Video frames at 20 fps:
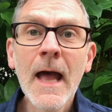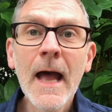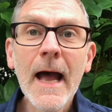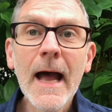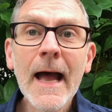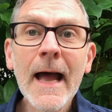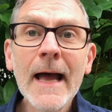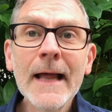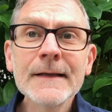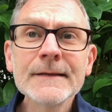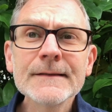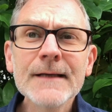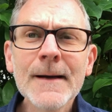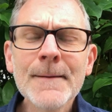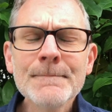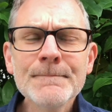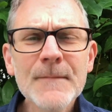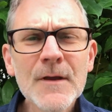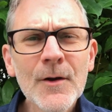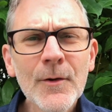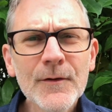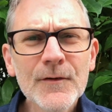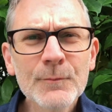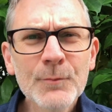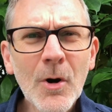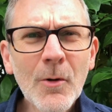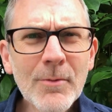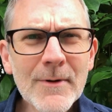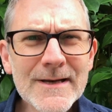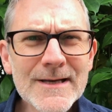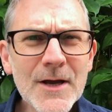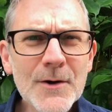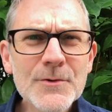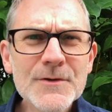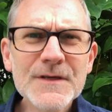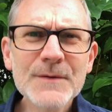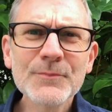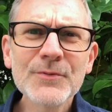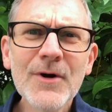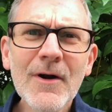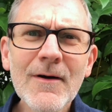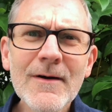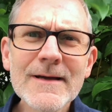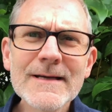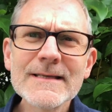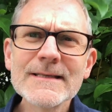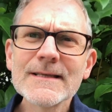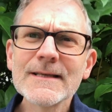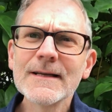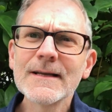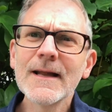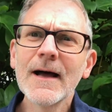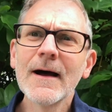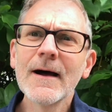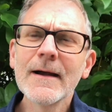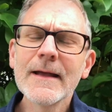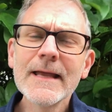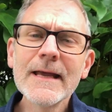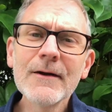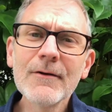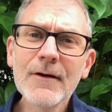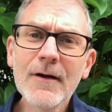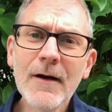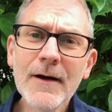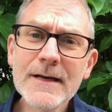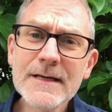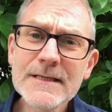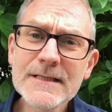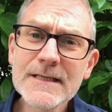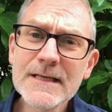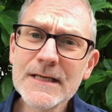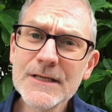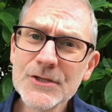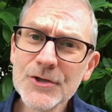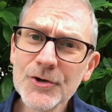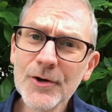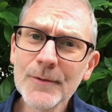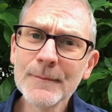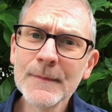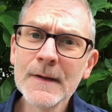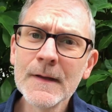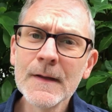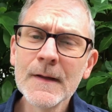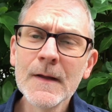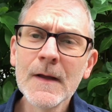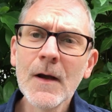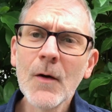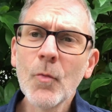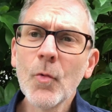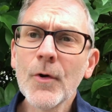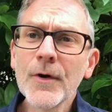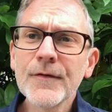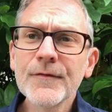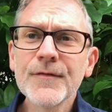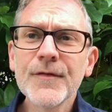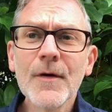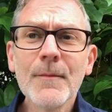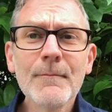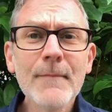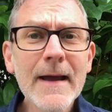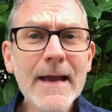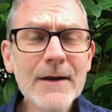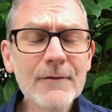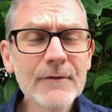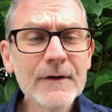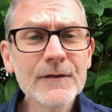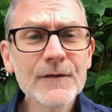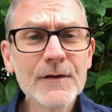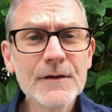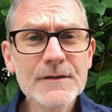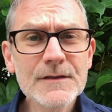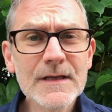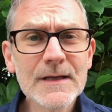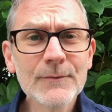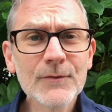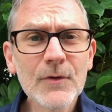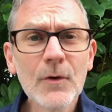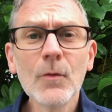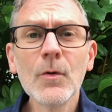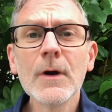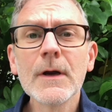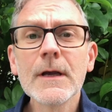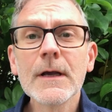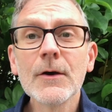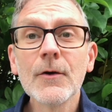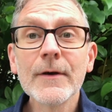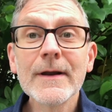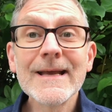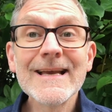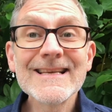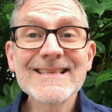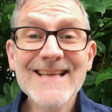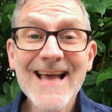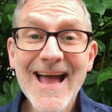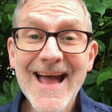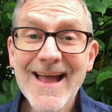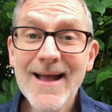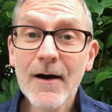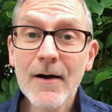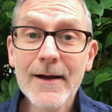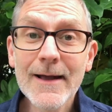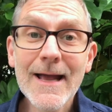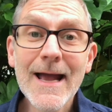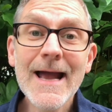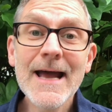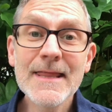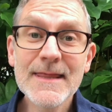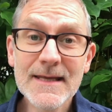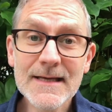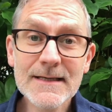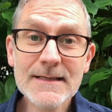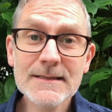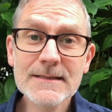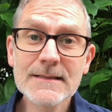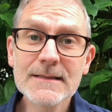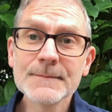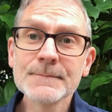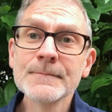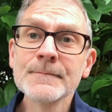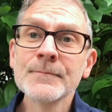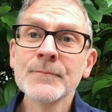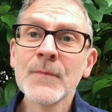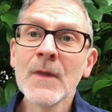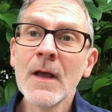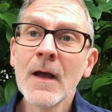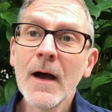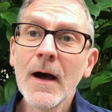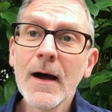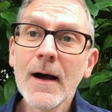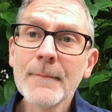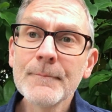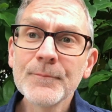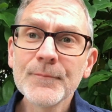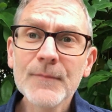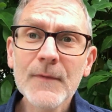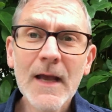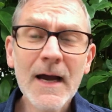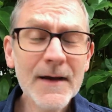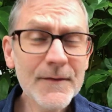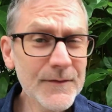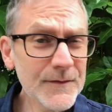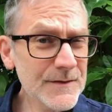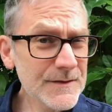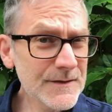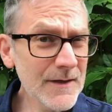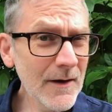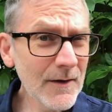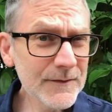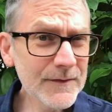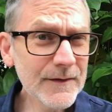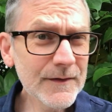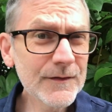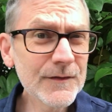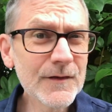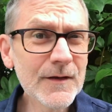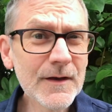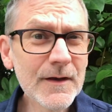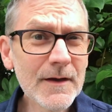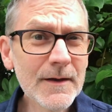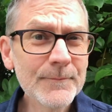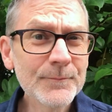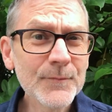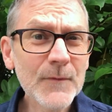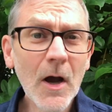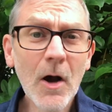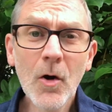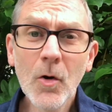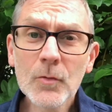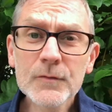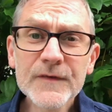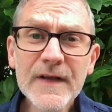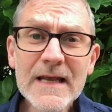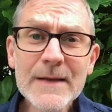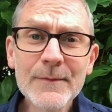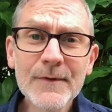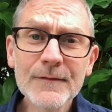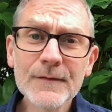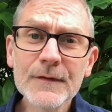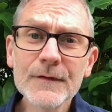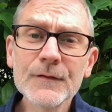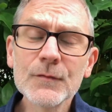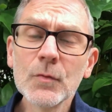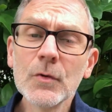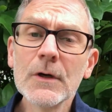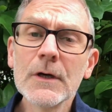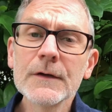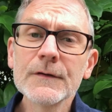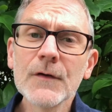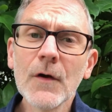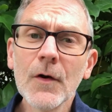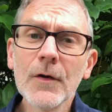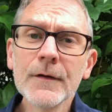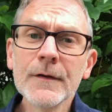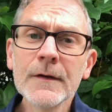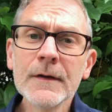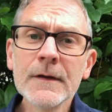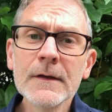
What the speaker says: And it's probably no surprise that here at IDC in Europe, one of the main research themes we're working on is AI ethics. At the start of this year, a whole team of us worked on